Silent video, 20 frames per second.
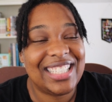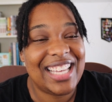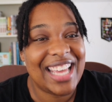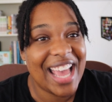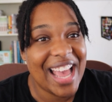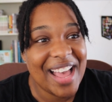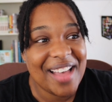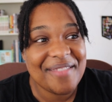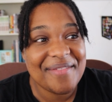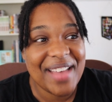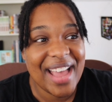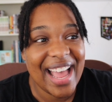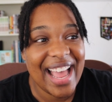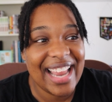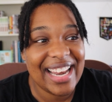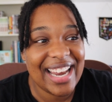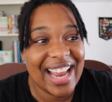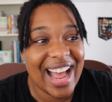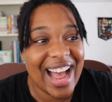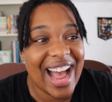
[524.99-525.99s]
yeah,
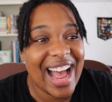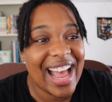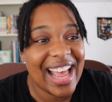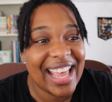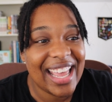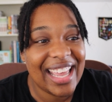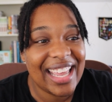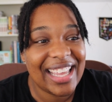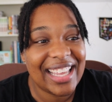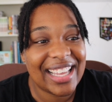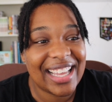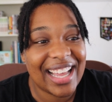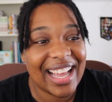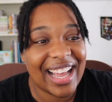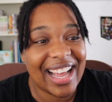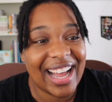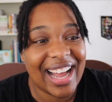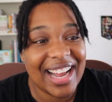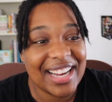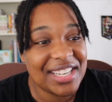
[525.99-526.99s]
man, I
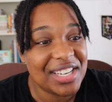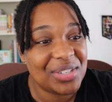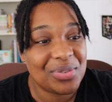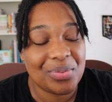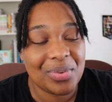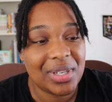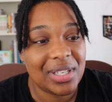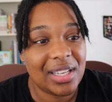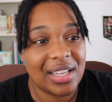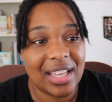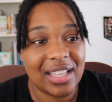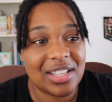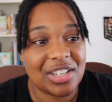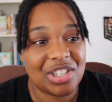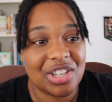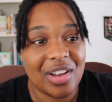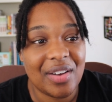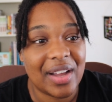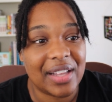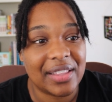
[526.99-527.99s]
I just really like
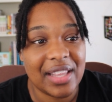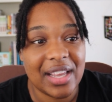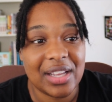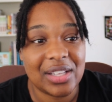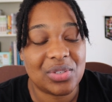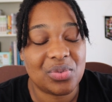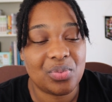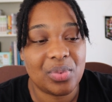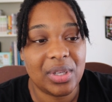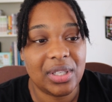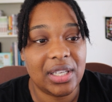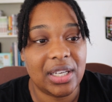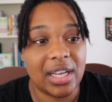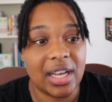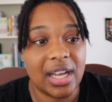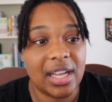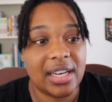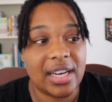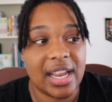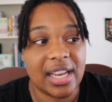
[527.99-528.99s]
the show. I think it's really
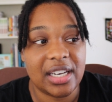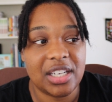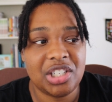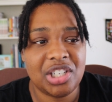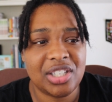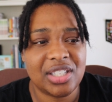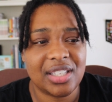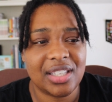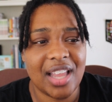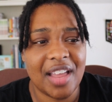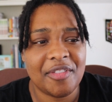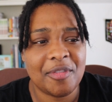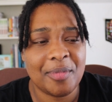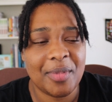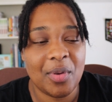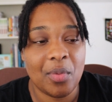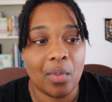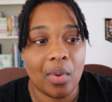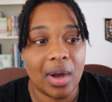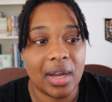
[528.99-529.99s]
good, and it just left
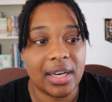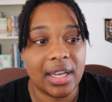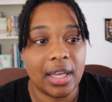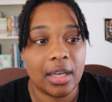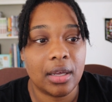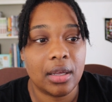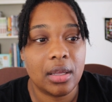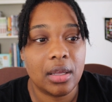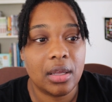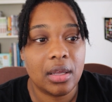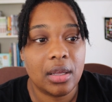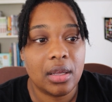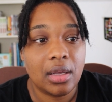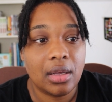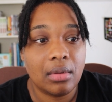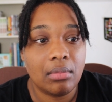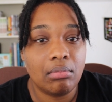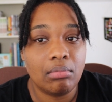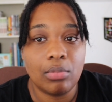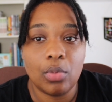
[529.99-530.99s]
me wanting
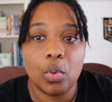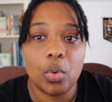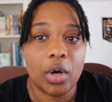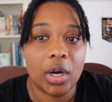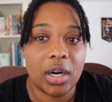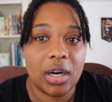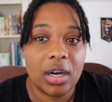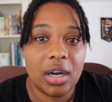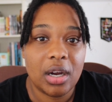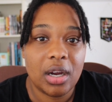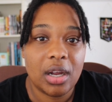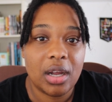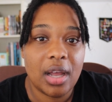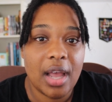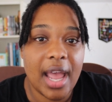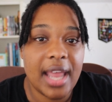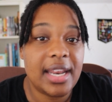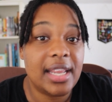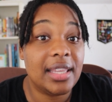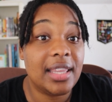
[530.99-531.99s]
more,
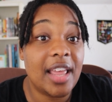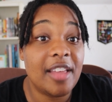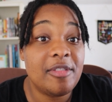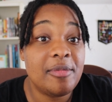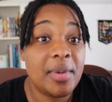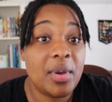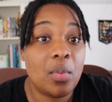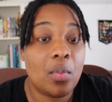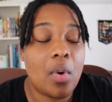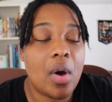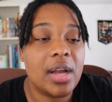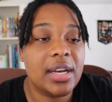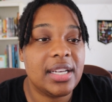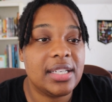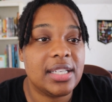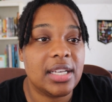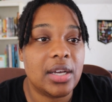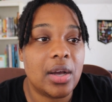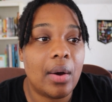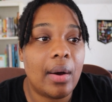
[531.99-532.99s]
and it left me
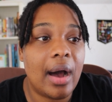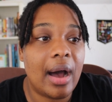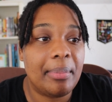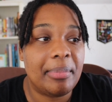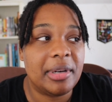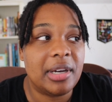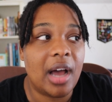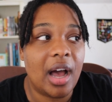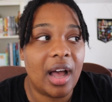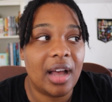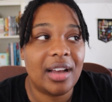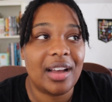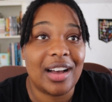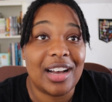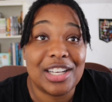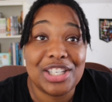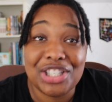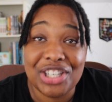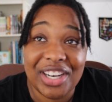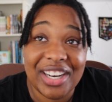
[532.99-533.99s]
wanting to go up and hug
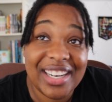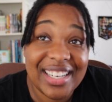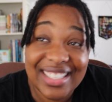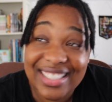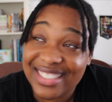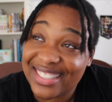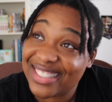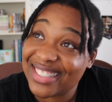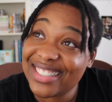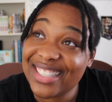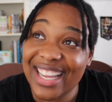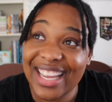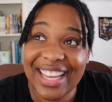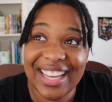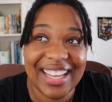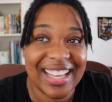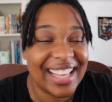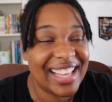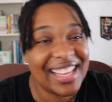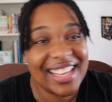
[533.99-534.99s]
Usher.
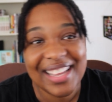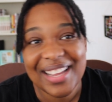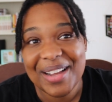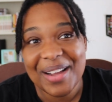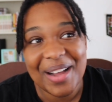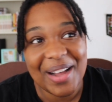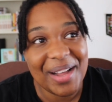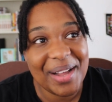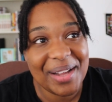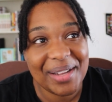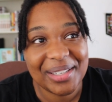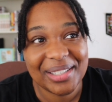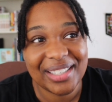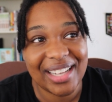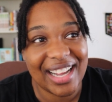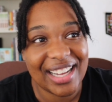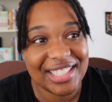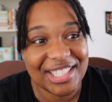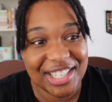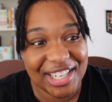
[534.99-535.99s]
Like, uh,
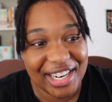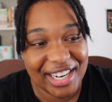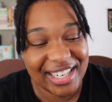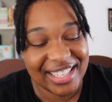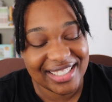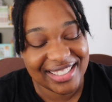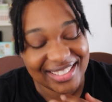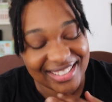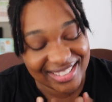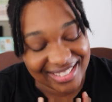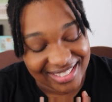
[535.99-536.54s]
Usher,